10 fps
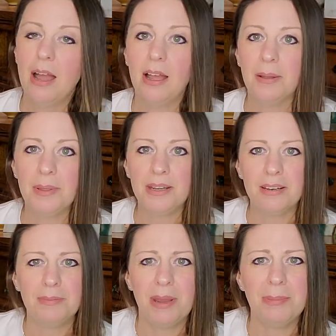Um,
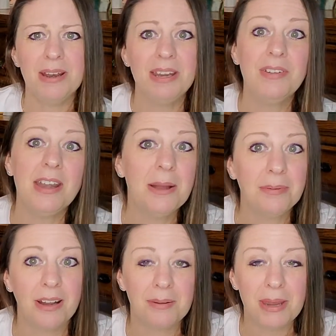and maybe not even an
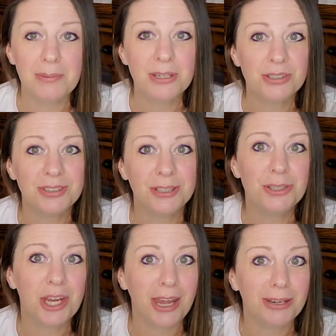upgrade, maybe just a
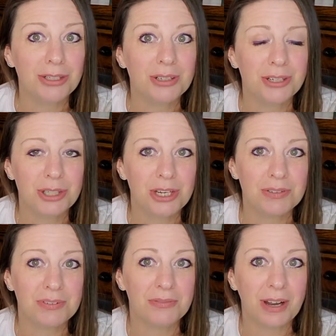change, a change
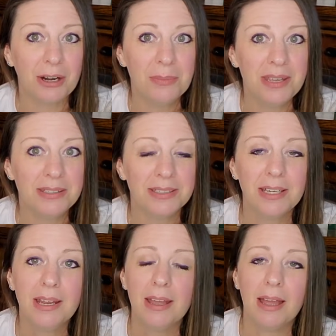of environment.
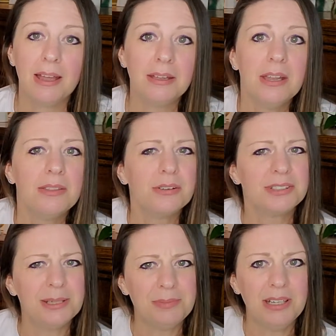Uh, there's
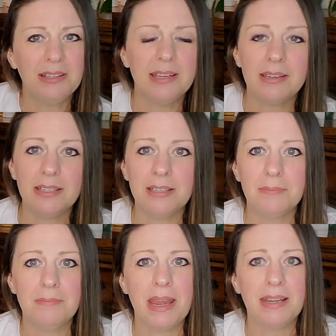something that, that
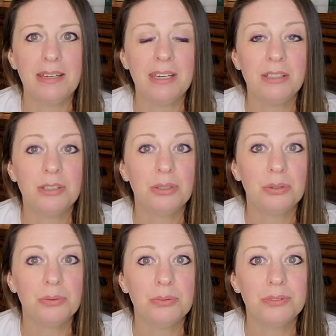may need
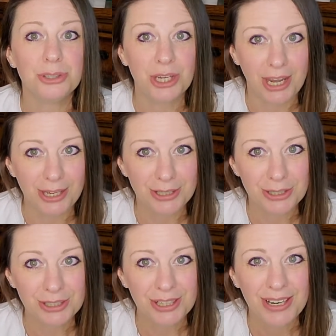to
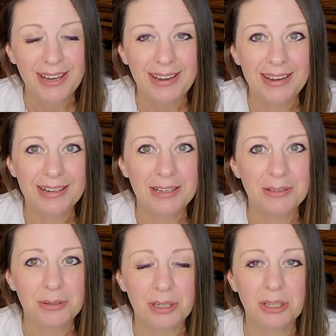change. And
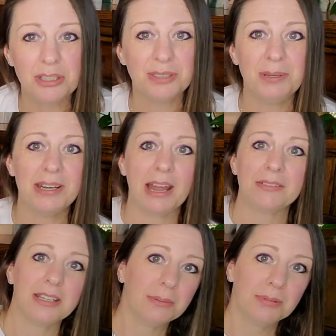it could just be an
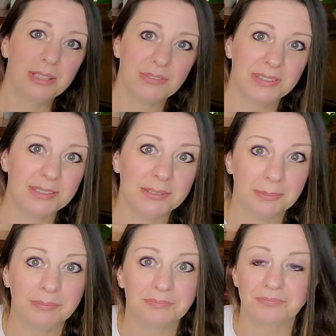outdated belief
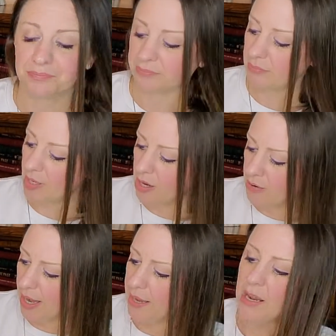system.
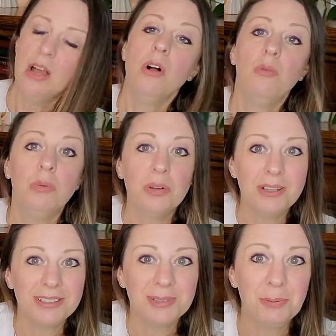Okay, well, we'll
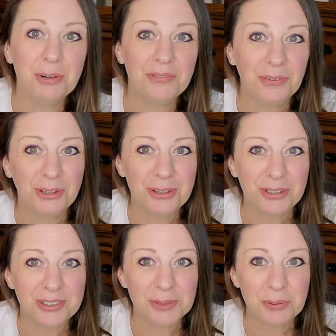explore it
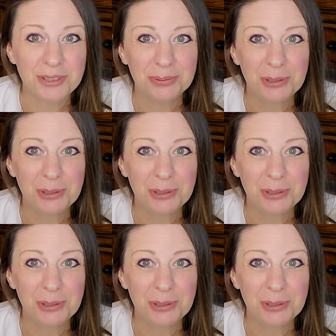further. Let's pull some